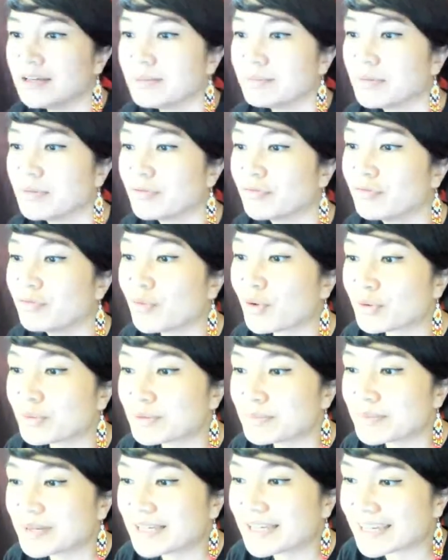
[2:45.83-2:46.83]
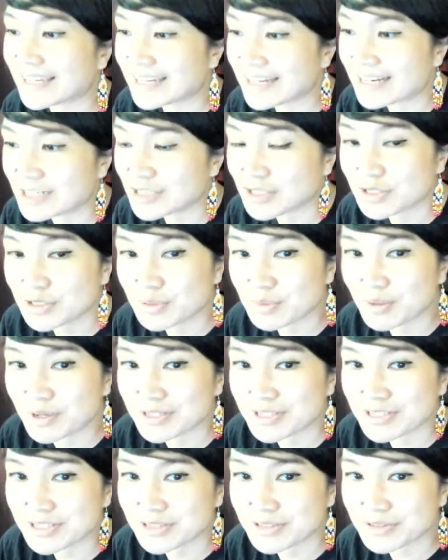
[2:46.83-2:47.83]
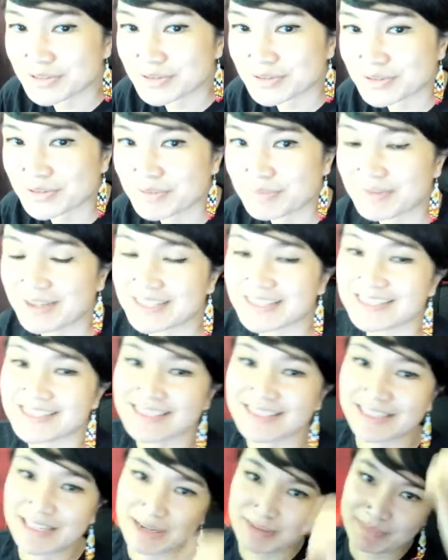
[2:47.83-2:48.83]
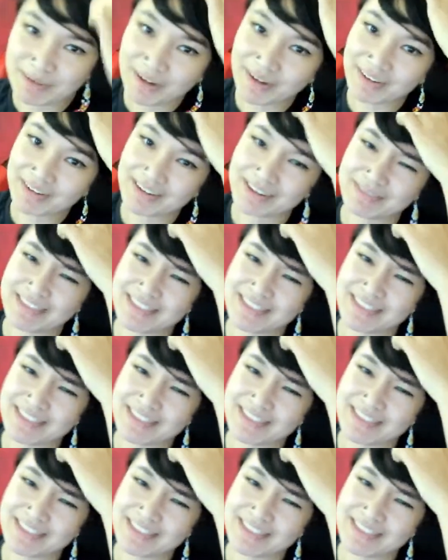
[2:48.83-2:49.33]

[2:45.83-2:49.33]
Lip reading: before we begin, I do want to make a disclaimer.